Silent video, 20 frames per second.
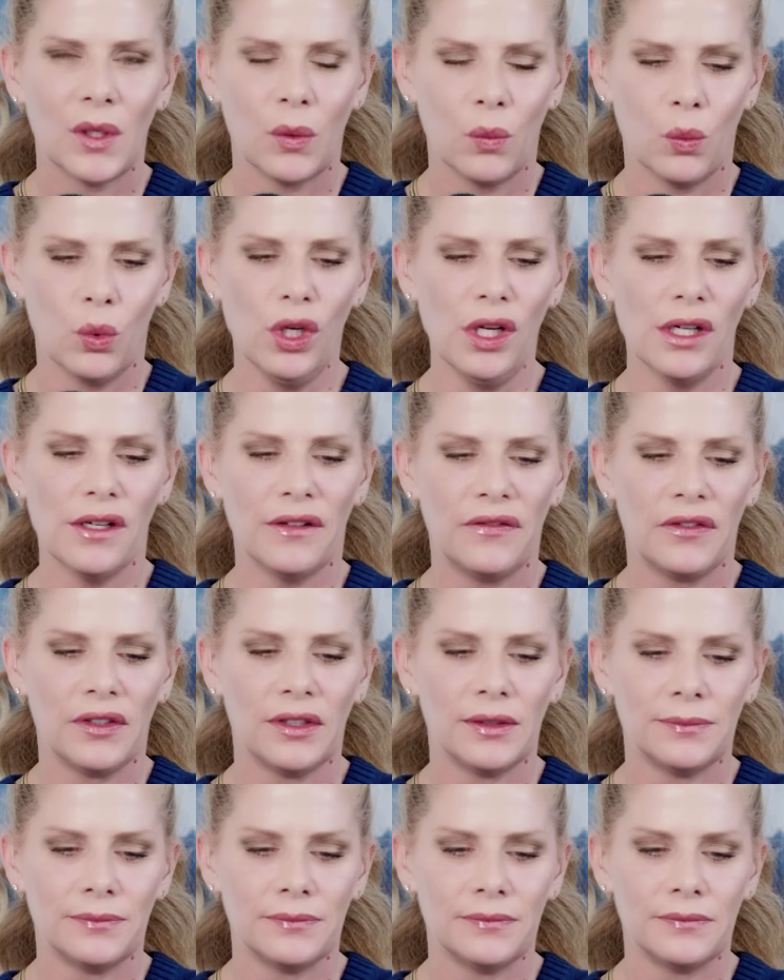Woof.
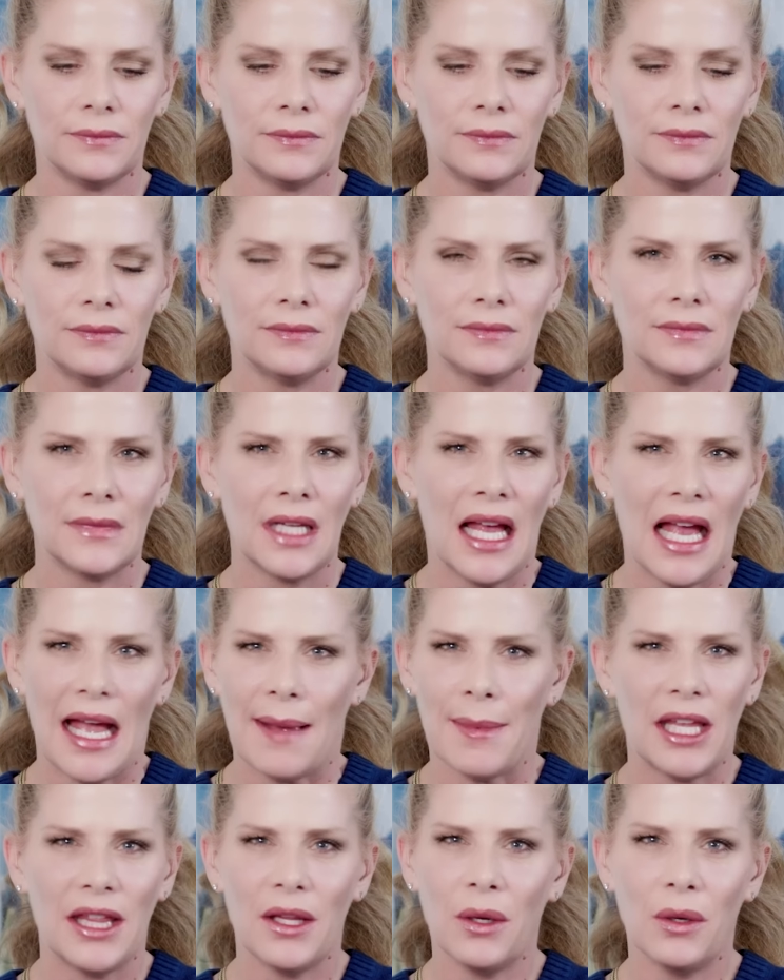
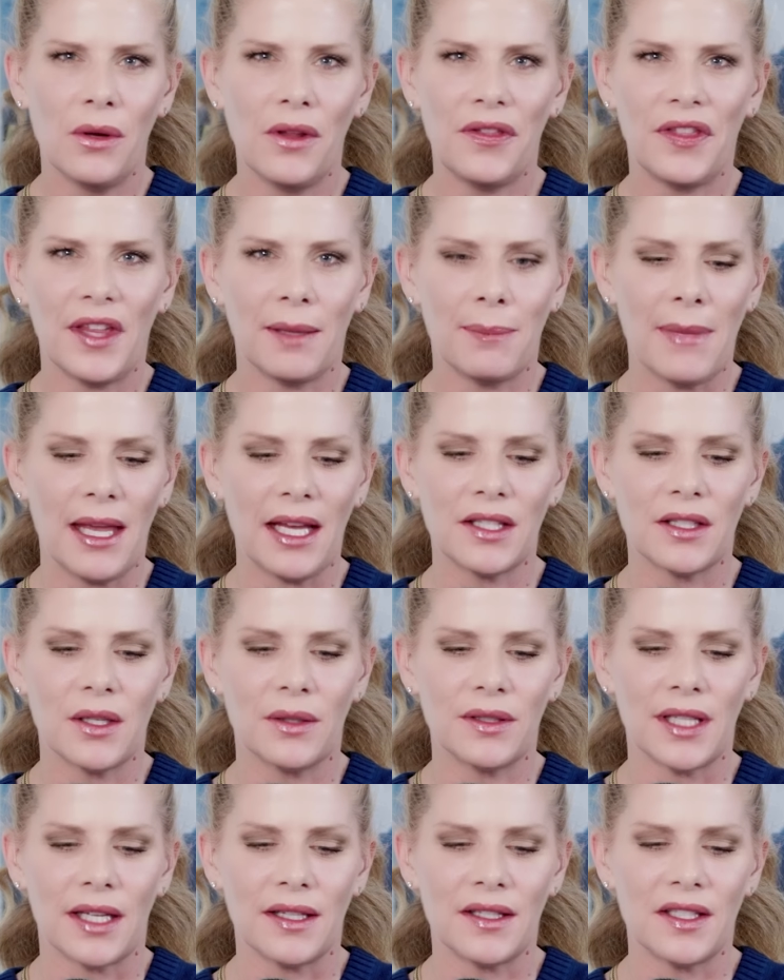I mean, the whole thing makes
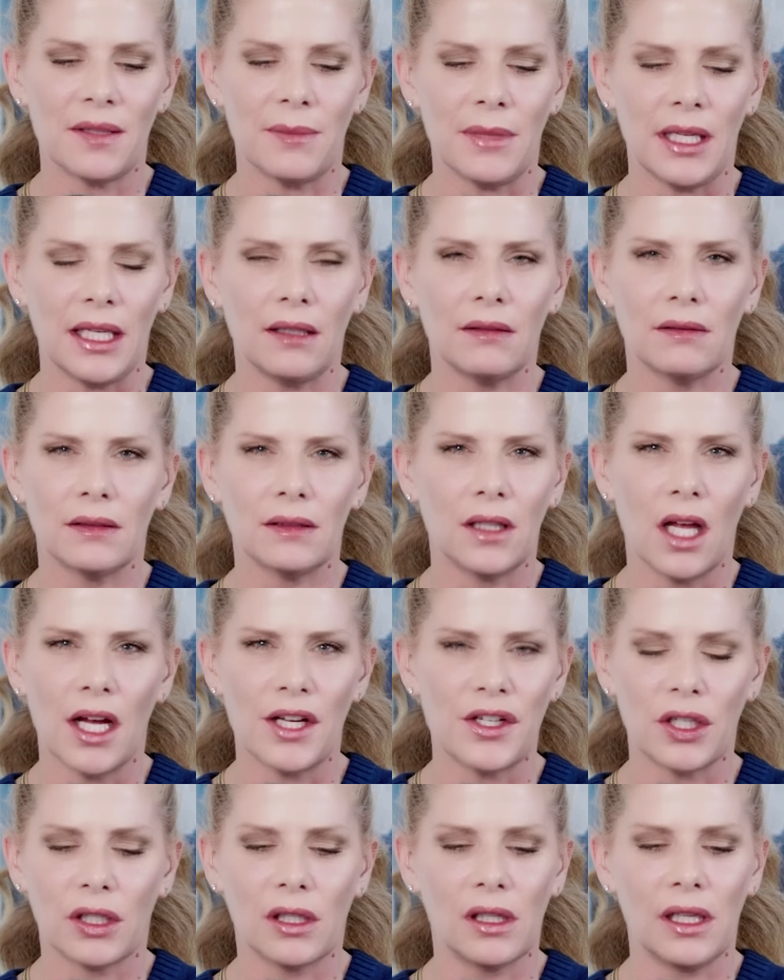no sense to me,
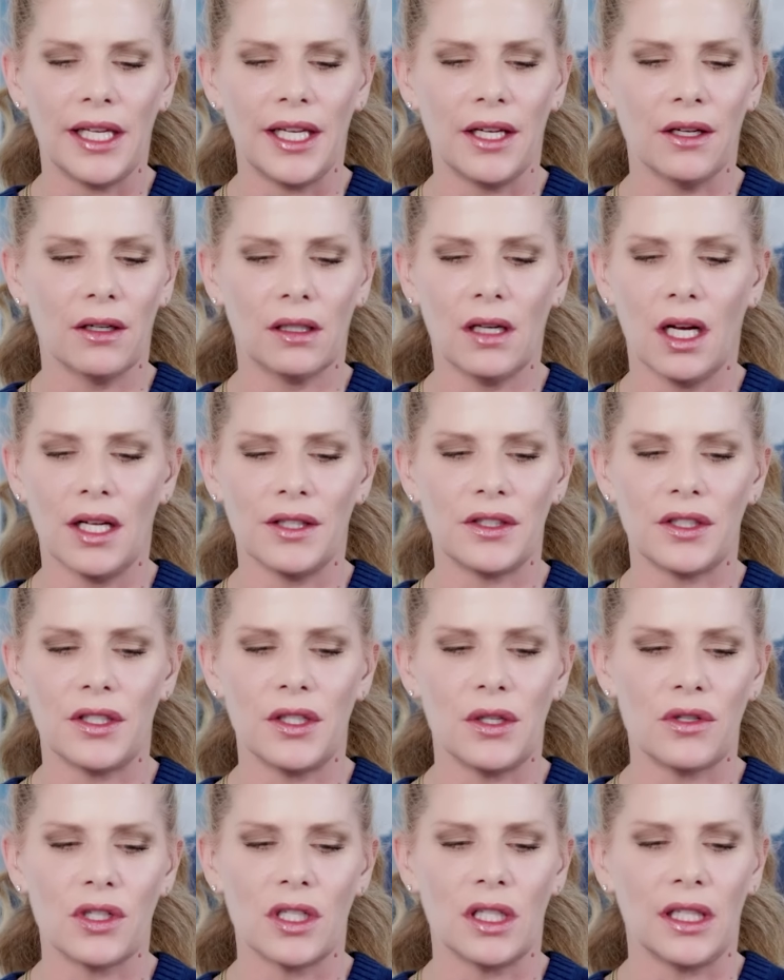logically or
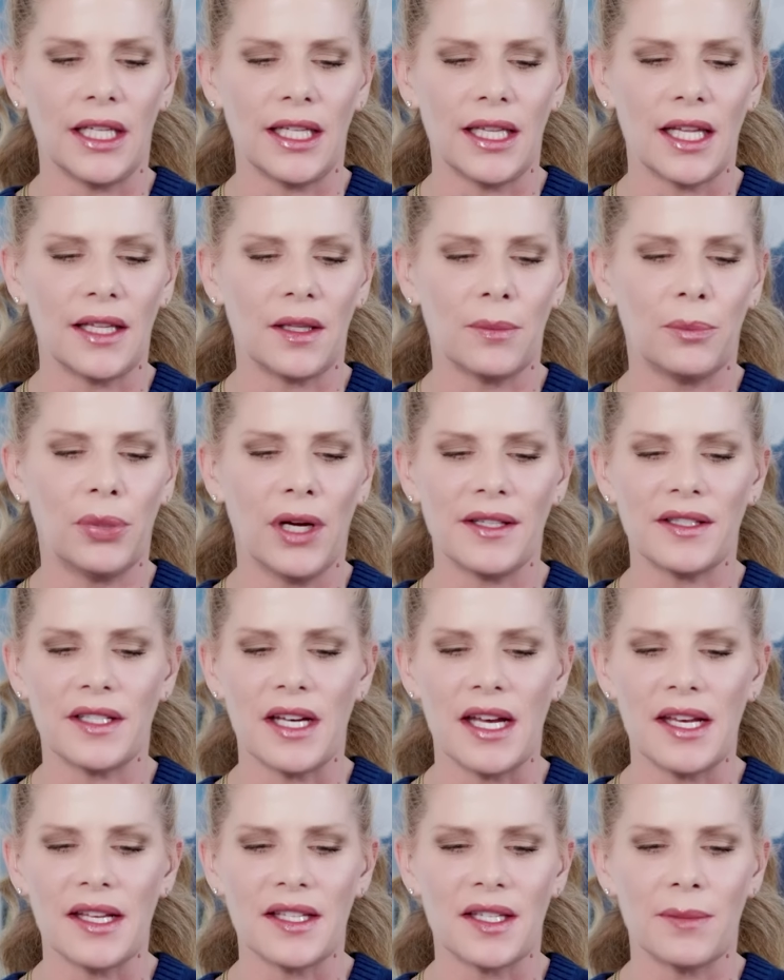constitutionally, that the
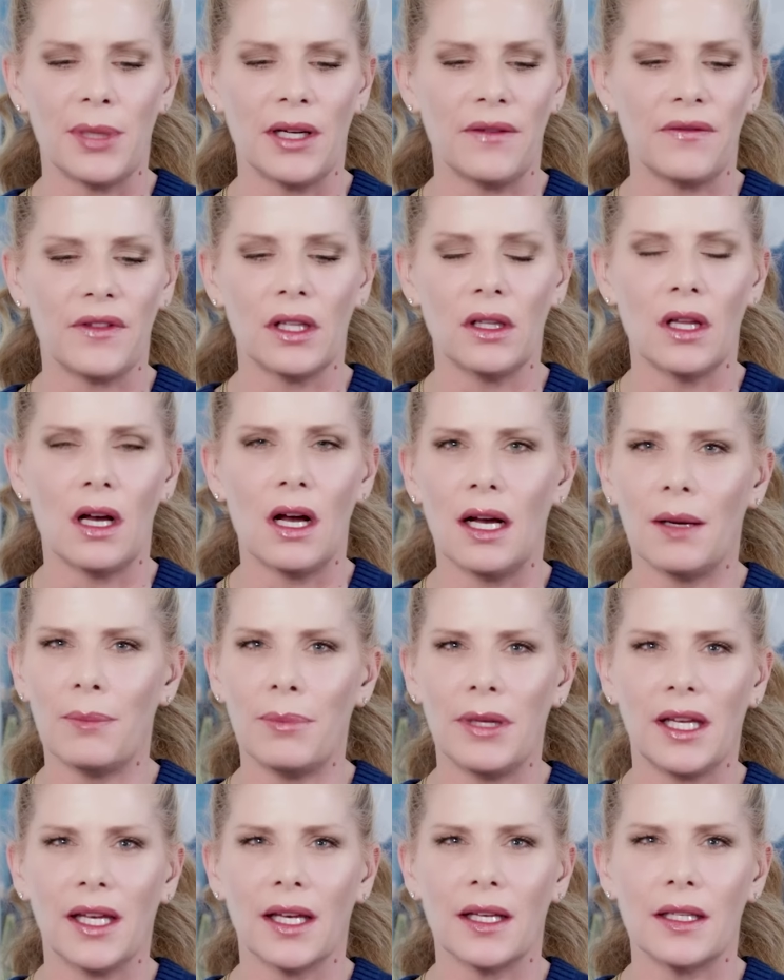president is above the law,
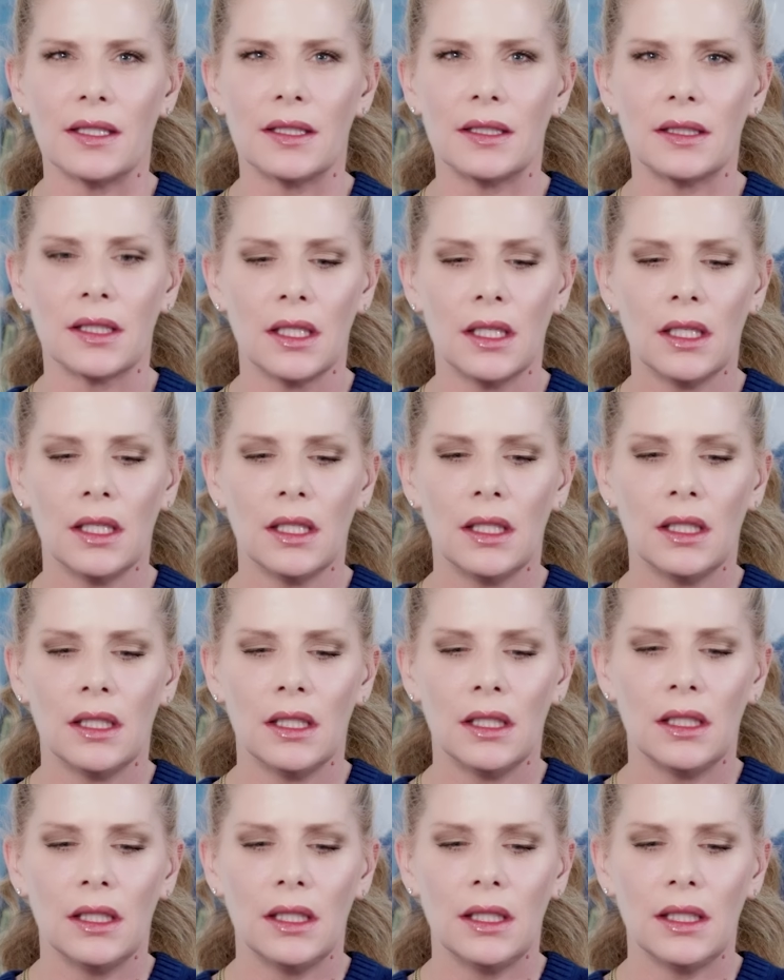because
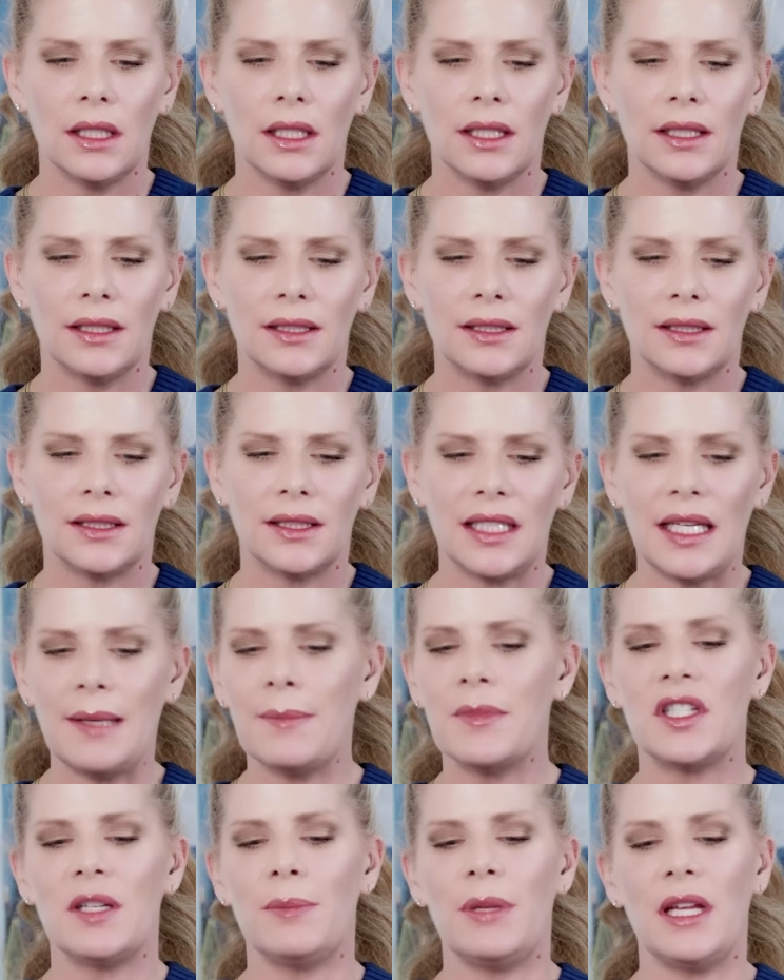it
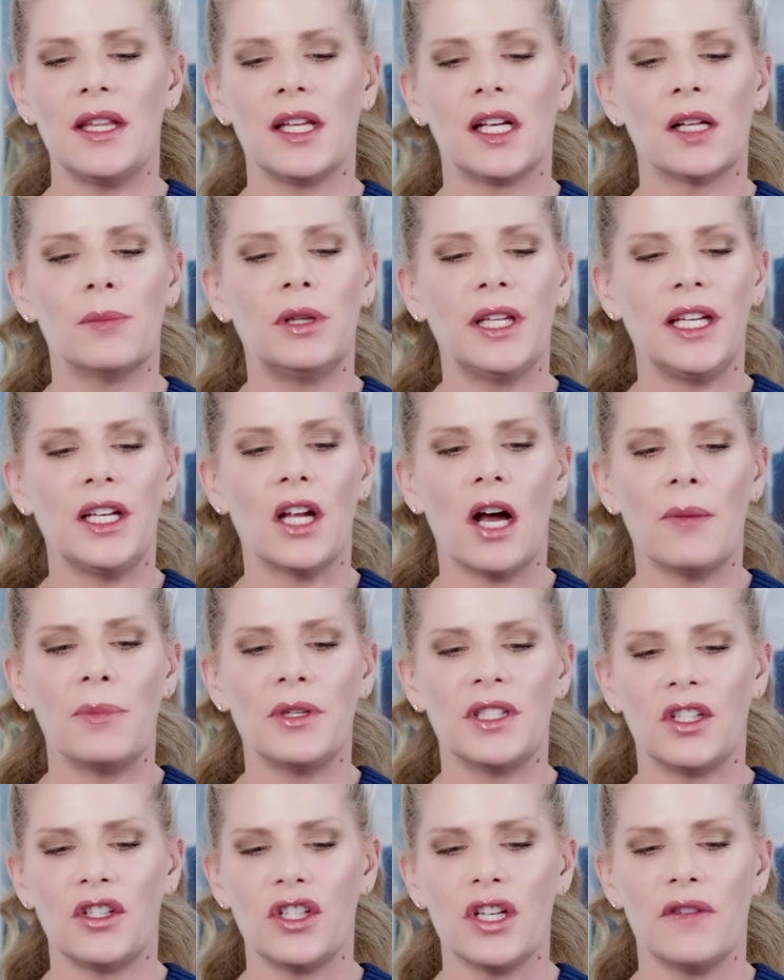seems to be in the complete
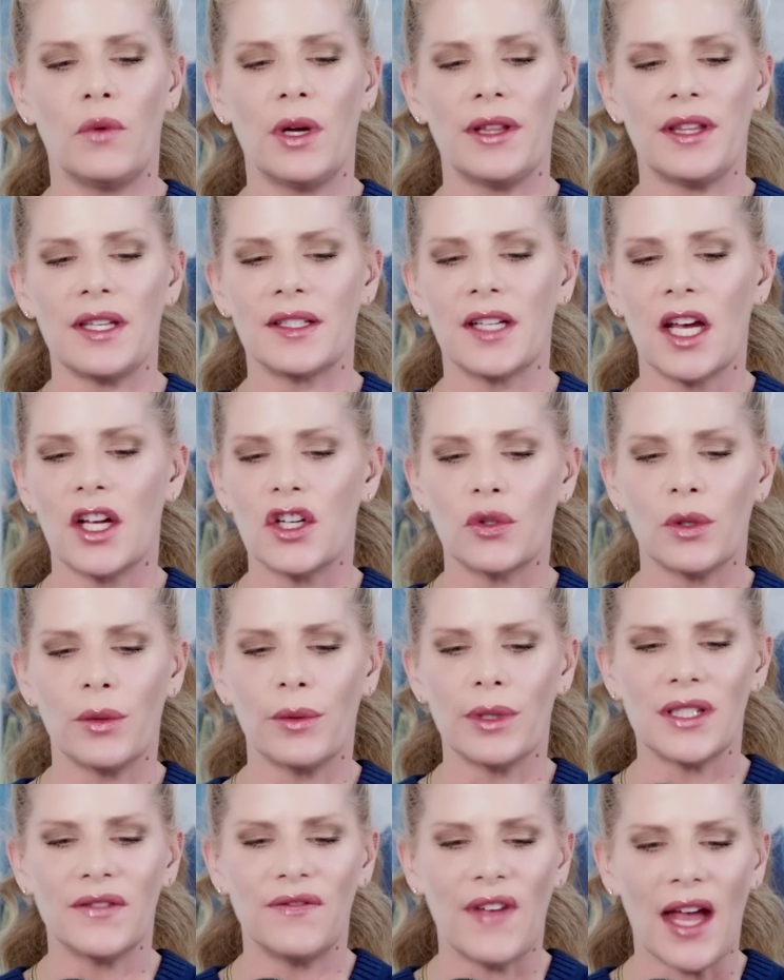opposition of what this country
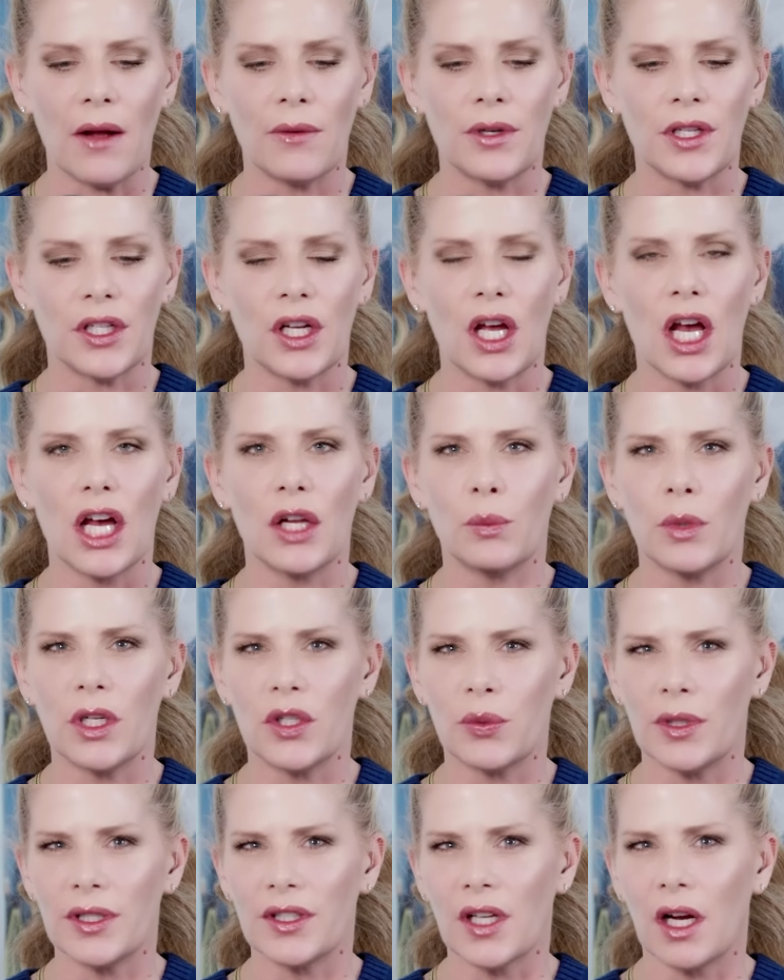was founded on,
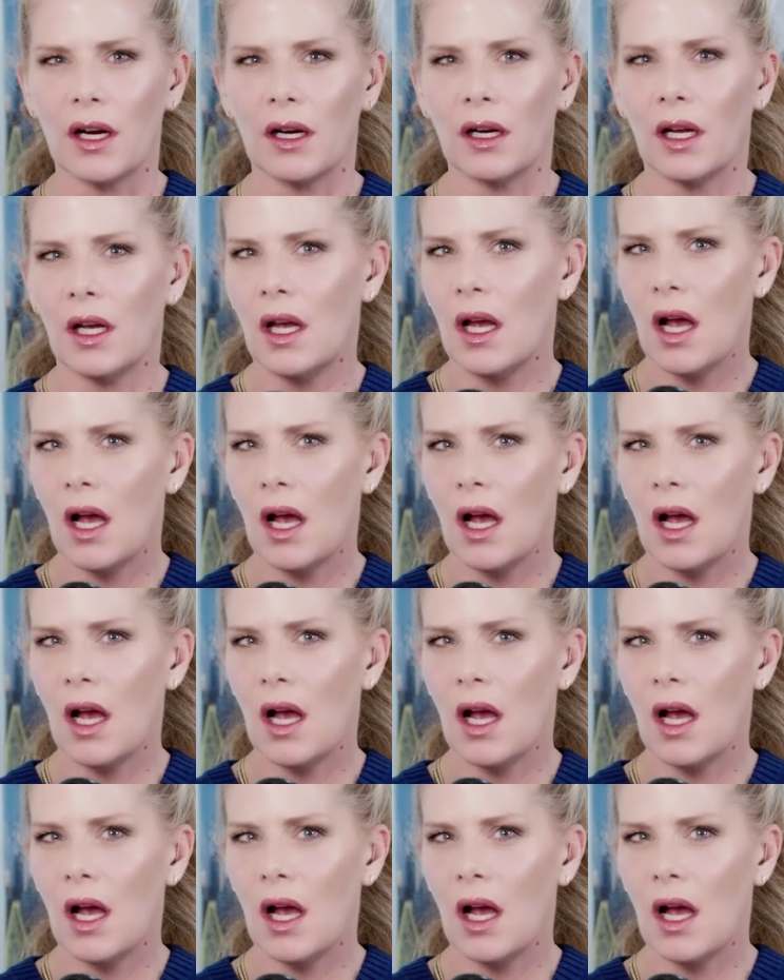which was our